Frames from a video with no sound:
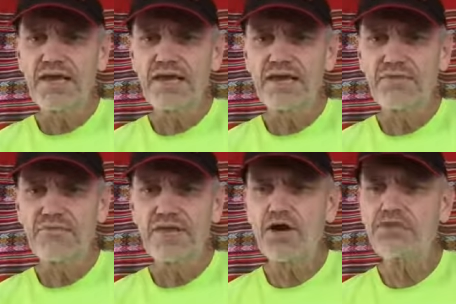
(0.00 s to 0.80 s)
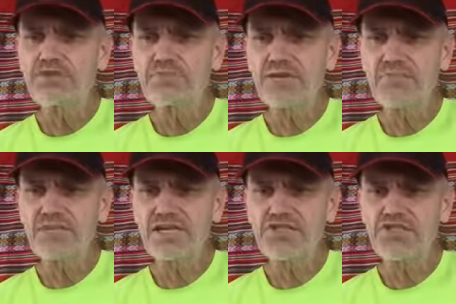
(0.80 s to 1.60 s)
Uh, there are some
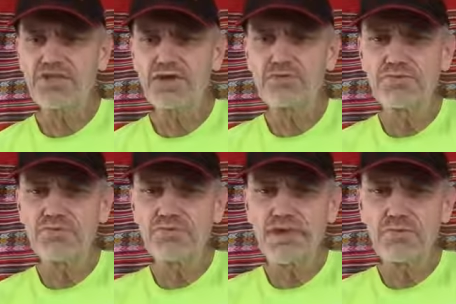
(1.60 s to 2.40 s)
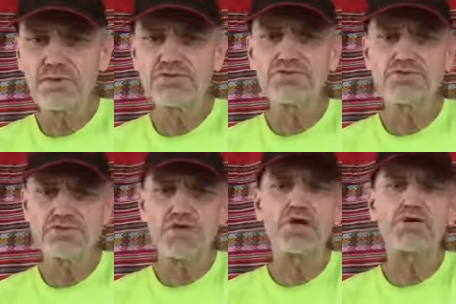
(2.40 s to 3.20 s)
limitations, though. They wanted to
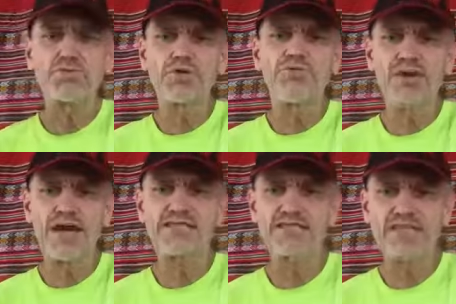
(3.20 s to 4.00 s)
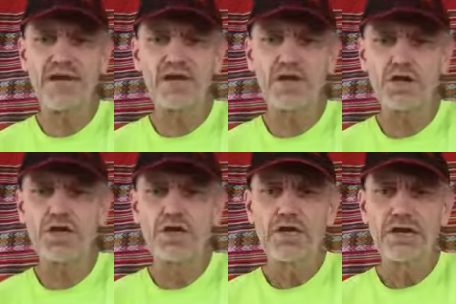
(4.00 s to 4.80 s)
start with flights that are
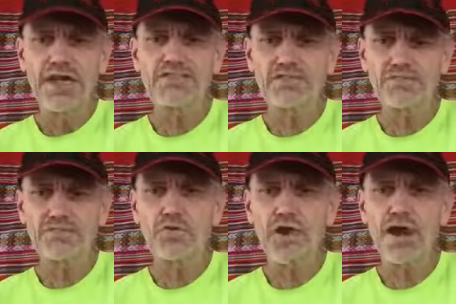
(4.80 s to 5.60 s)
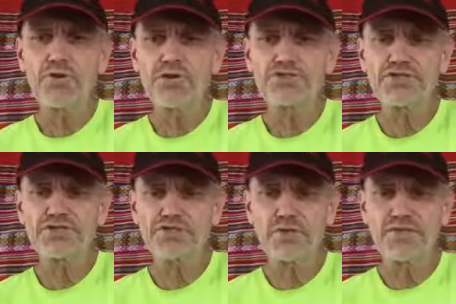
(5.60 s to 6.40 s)
less than four hours.
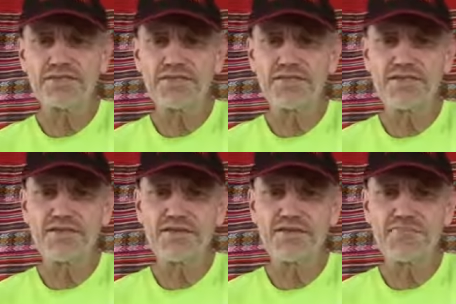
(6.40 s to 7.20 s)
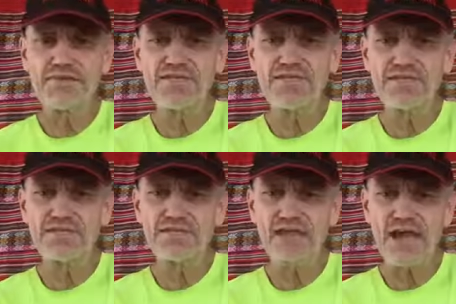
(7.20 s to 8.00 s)
So it's in the
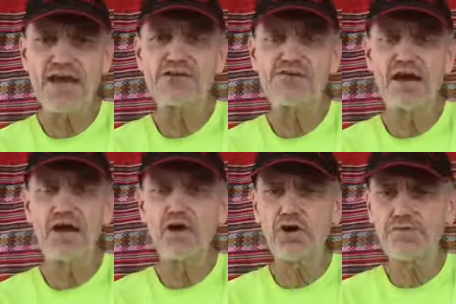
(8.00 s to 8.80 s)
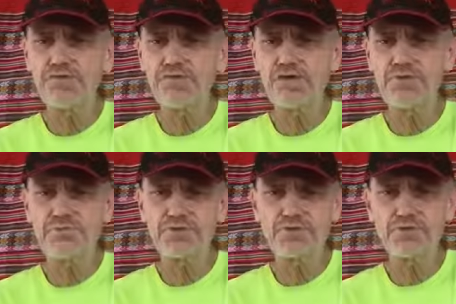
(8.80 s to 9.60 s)
immediate area of uh,
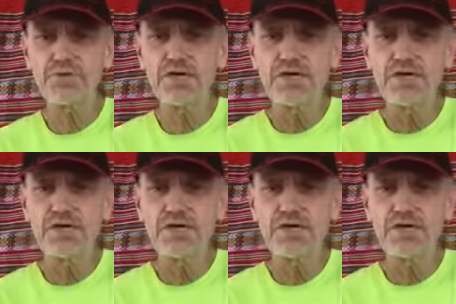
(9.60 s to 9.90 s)
Peru.